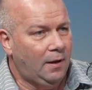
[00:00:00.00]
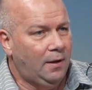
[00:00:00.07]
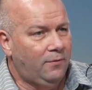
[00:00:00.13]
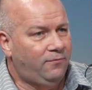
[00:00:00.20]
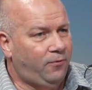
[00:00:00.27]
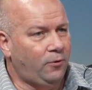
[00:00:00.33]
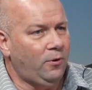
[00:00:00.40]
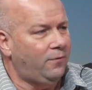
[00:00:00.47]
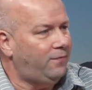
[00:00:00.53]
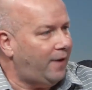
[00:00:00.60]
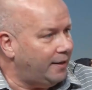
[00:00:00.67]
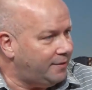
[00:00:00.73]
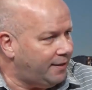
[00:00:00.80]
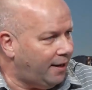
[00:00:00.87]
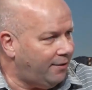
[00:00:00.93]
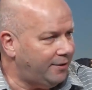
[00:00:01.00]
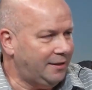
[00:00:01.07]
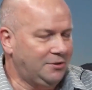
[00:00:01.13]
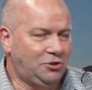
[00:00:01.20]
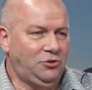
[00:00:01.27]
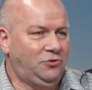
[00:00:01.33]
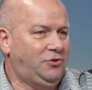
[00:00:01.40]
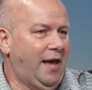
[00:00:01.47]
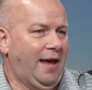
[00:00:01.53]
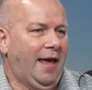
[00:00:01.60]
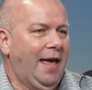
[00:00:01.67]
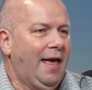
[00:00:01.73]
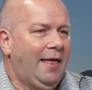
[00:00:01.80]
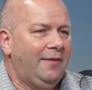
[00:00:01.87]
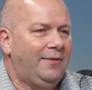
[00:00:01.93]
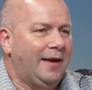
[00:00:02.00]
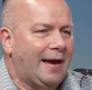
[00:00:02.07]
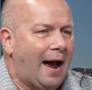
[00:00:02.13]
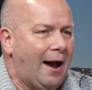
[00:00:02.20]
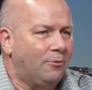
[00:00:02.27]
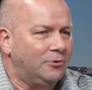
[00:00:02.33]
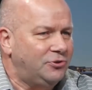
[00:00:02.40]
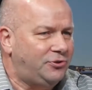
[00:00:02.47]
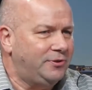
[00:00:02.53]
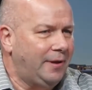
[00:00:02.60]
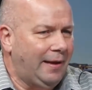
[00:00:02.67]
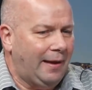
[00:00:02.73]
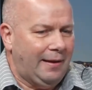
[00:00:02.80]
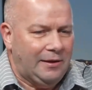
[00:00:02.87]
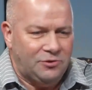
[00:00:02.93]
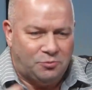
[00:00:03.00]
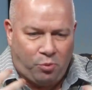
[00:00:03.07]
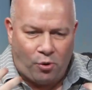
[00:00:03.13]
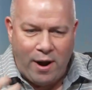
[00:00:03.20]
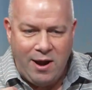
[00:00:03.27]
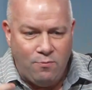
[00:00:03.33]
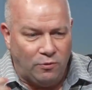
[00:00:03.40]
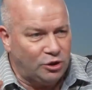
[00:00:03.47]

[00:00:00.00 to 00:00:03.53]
full of vitality, as you say. The guy was, his brain was